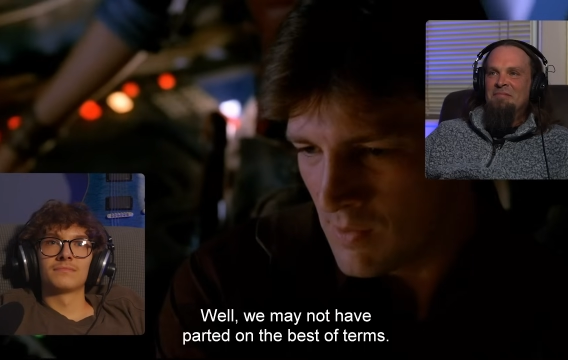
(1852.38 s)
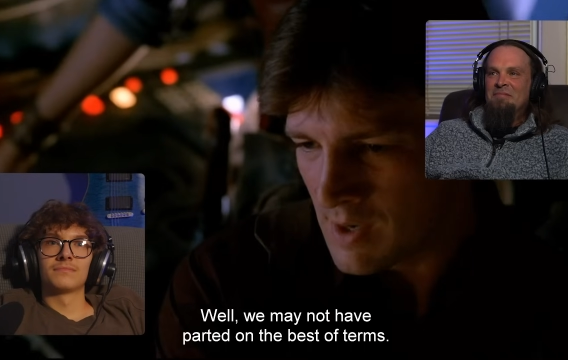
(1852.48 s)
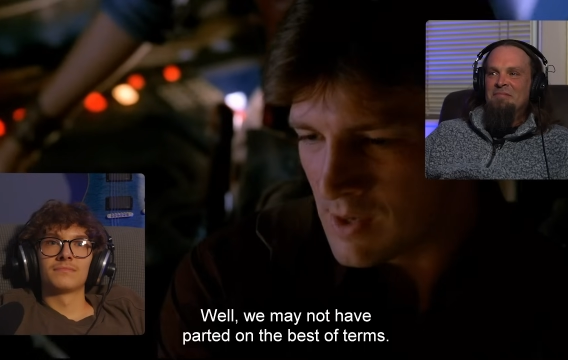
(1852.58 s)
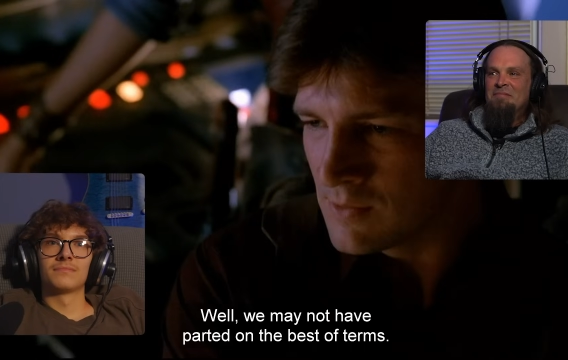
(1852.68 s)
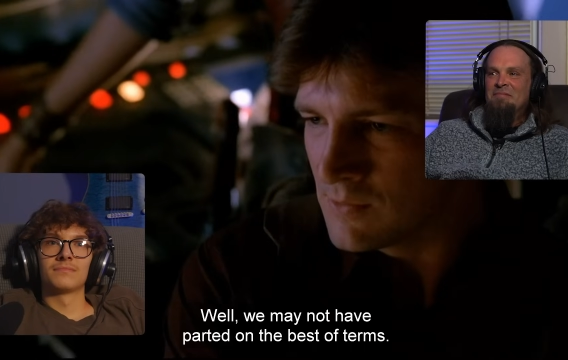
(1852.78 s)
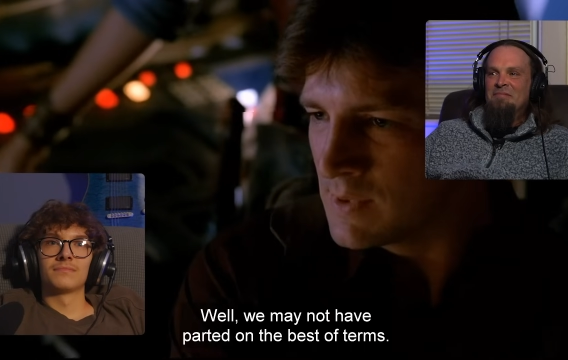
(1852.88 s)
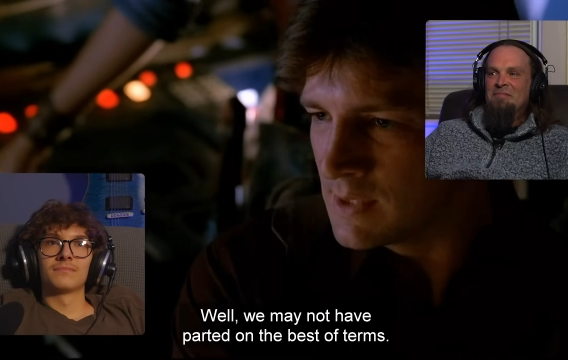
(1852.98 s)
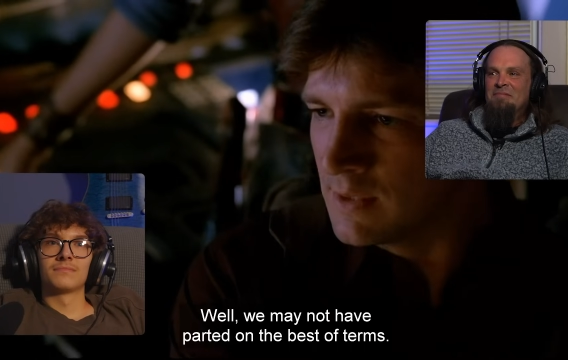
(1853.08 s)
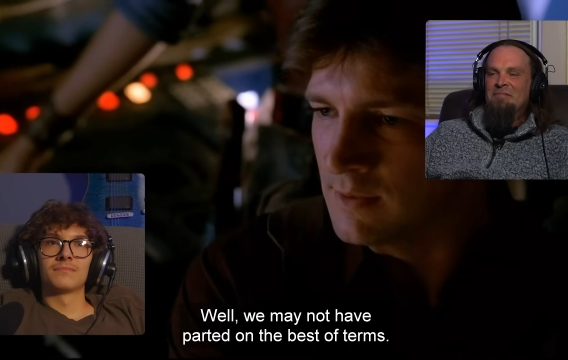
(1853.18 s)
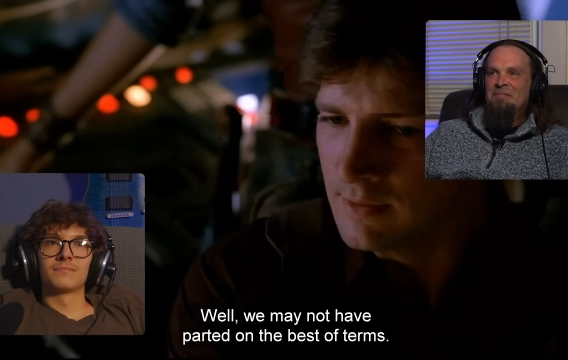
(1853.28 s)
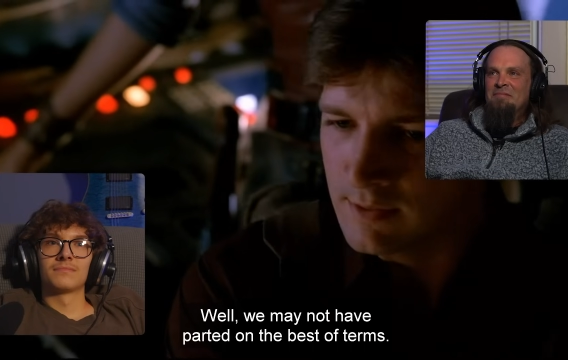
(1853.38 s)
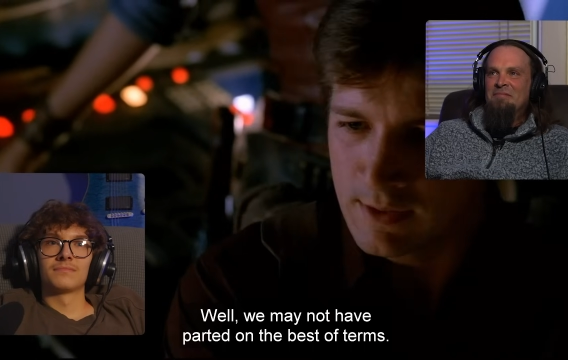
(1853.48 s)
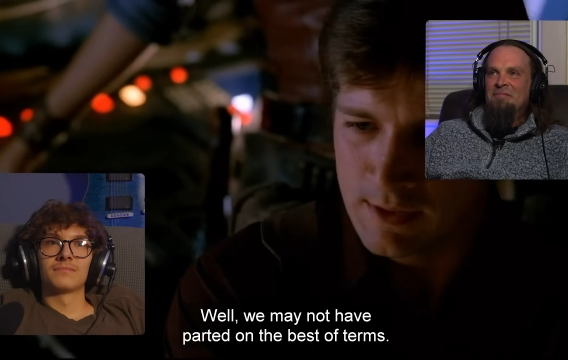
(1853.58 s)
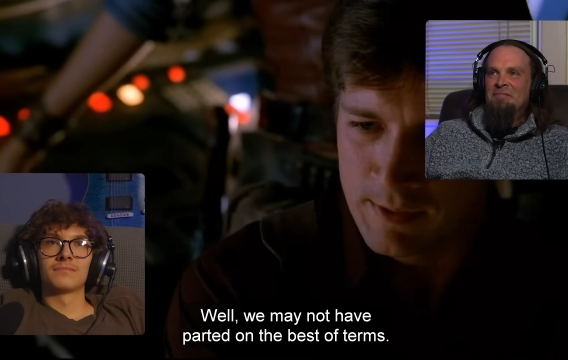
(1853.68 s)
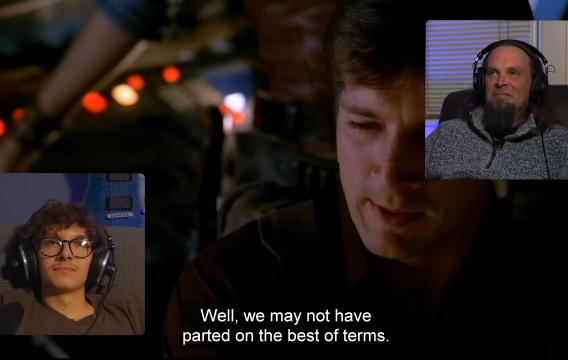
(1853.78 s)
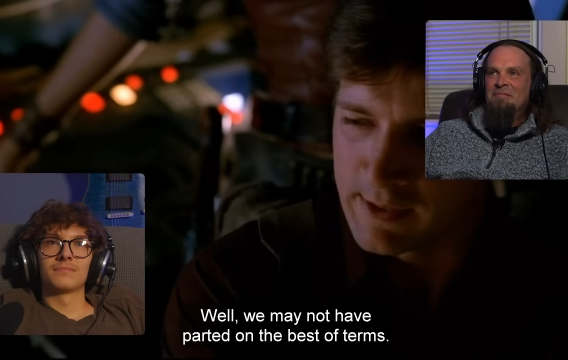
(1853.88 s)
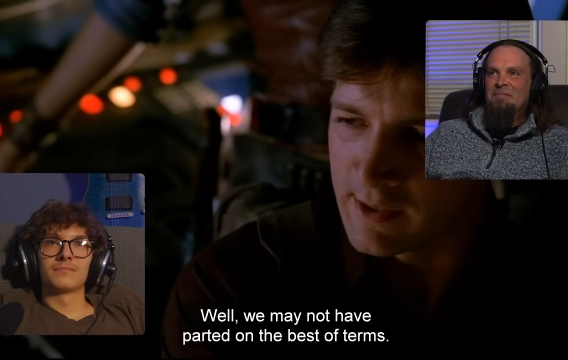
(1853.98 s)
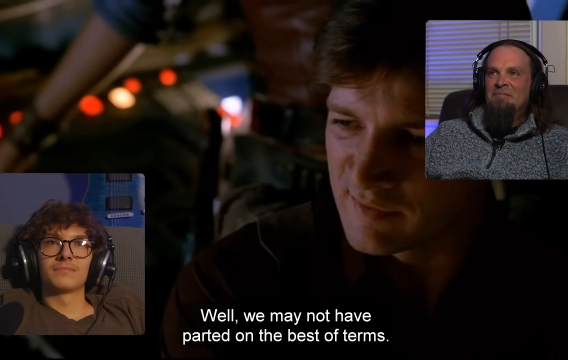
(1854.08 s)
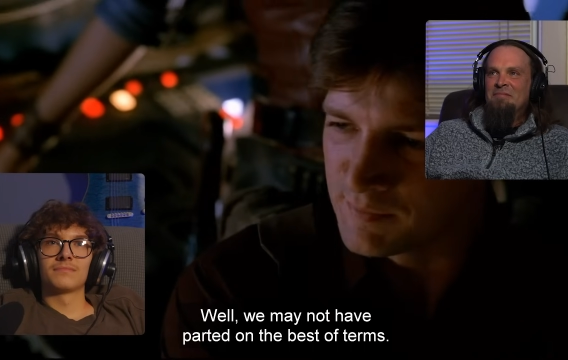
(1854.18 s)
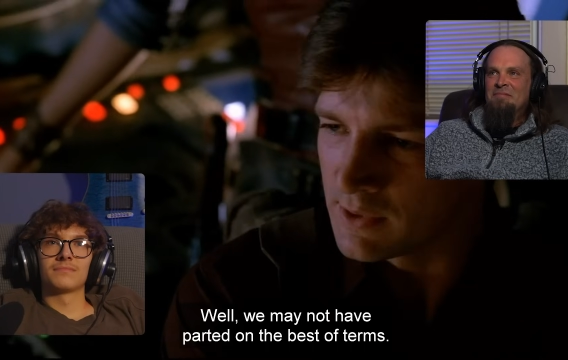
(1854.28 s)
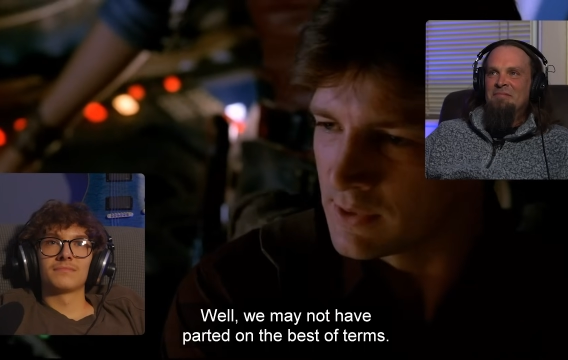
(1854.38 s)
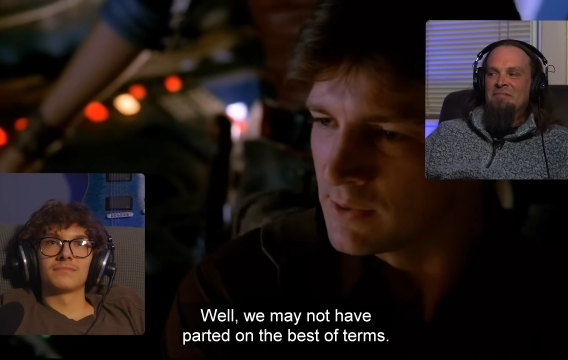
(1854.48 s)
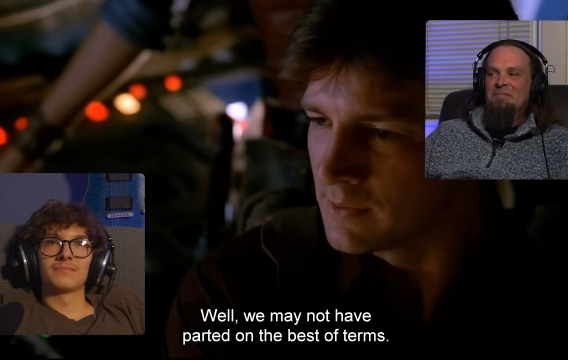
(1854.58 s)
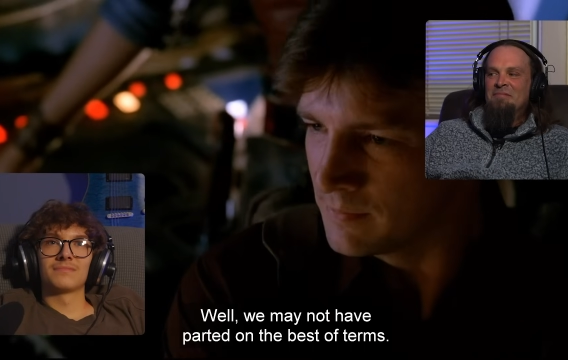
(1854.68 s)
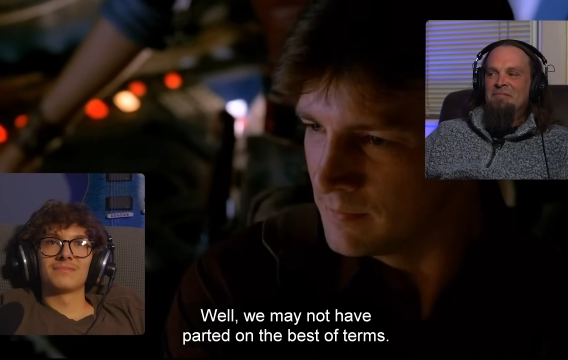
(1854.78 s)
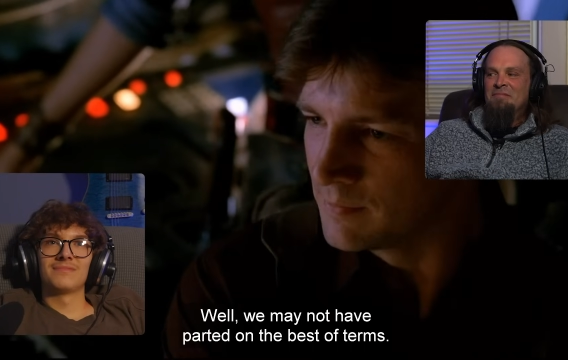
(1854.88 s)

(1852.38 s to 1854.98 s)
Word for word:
Speaker 1: Well, we may not have parted on